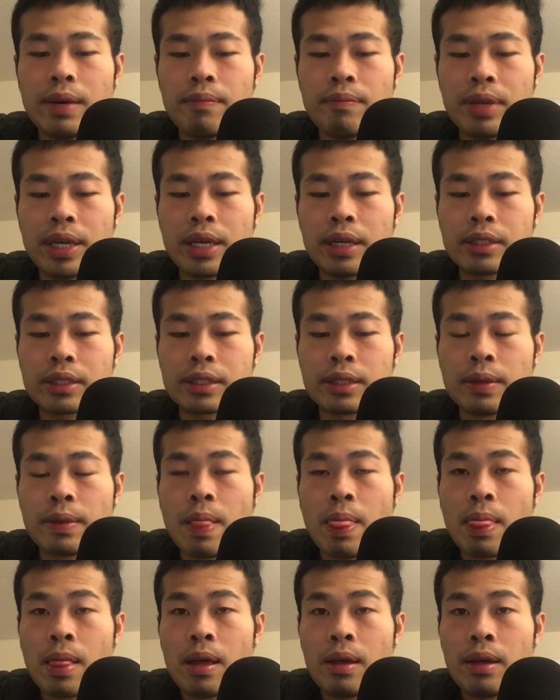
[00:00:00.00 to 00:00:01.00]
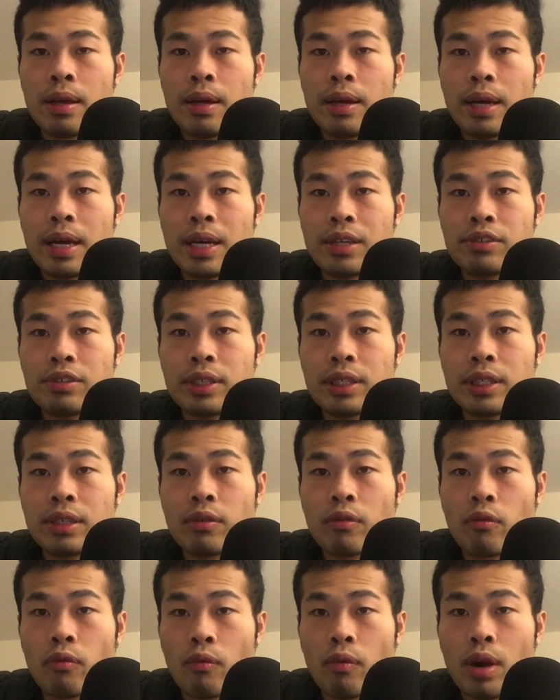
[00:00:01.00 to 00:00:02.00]
Because actually,
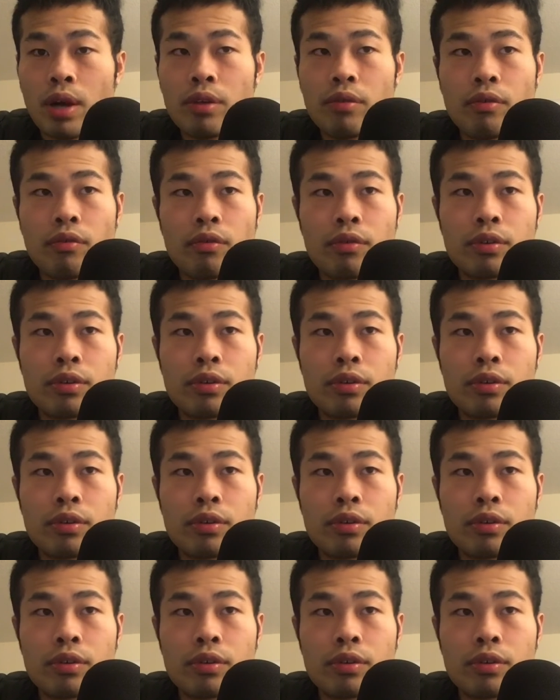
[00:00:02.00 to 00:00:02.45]
what you